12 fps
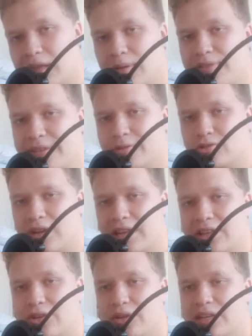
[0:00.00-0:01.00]
with infiltrating
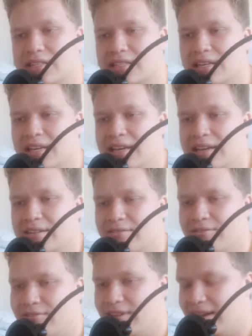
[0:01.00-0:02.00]
units
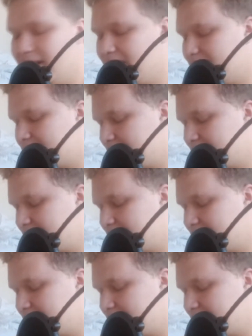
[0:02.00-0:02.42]
really